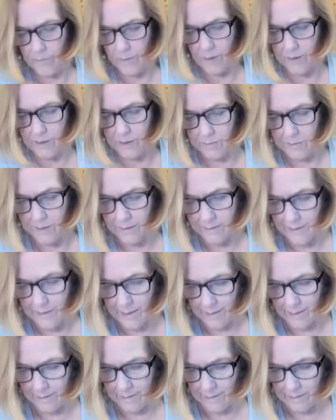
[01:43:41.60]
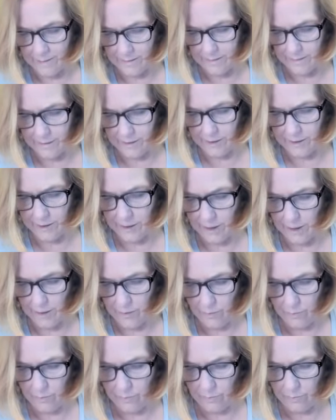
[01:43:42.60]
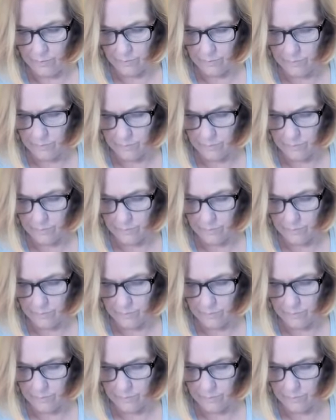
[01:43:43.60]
which means I got to go.